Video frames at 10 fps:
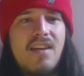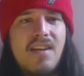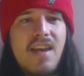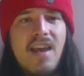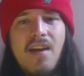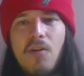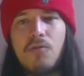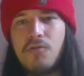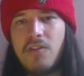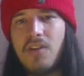getting
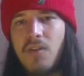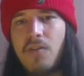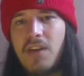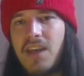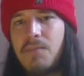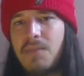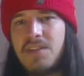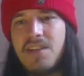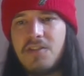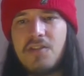older at a lot of key
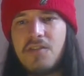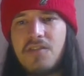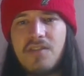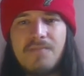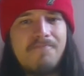positions.